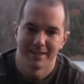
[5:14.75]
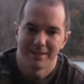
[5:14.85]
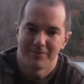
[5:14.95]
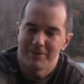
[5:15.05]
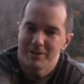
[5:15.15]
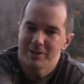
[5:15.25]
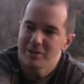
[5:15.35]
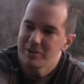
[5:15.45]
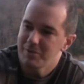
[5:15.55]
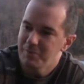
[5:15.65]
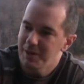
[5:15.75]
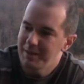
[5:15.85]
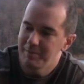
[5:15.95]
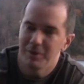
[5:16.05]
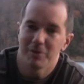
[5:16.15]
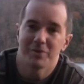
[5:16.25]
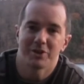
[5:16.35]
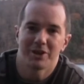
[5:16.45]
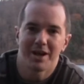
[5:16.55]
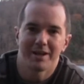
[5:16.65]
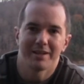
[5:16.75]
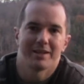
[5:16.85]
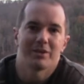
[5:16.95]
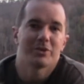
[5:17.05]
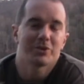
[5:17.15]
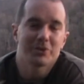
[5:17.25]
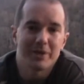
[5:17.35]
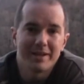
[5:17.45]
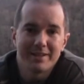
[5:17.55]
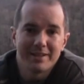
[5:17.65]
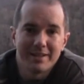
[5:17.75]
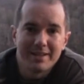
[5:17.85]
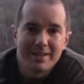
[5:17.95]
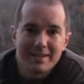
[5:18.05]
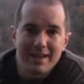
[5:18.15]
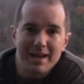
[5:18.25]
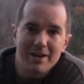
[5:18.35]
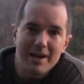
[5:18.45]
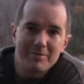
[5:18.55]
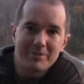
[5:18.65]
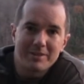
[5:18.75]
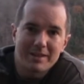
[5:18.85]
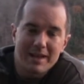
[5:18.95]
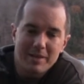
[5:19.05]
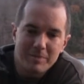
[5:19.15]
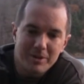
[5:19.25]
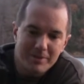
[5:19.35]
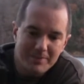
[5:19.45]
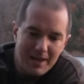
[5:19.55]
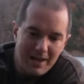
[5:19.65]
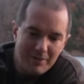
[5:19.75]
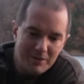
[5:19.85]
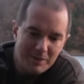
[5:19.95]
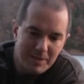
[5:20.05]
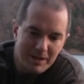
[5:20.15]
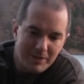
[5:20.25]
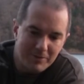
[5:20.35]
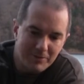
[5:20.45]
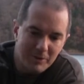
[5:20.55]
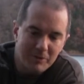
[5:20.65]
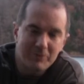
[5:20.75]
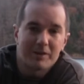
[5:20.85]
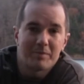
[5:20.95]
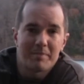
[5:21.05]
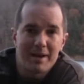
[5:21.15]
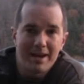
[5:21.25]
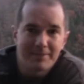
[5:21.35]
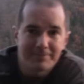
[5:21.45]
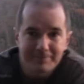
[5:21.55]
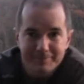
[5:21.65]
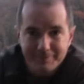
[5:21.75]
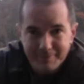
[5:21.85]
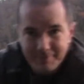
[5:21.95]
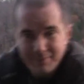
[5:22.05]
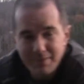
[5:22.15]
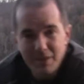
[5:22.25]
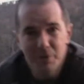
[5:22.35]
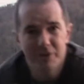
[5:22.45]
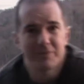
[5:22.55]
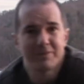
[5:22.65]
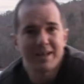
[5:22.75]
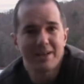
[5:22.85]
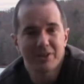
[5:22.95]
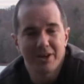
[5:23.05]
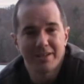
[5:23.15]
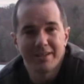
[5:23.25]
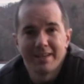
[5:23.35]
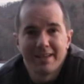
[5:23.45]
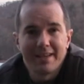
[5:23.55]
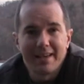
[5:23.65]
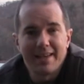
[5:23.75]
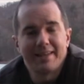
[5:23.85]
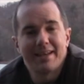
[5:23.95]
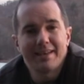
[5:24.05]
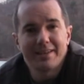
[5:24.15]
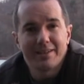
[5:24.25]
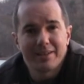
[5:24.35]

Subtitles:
The fish is right in the middle of the shot, and it looks great. Now, having the camera, I have this about a foot in front of my mat, with the flash on at night.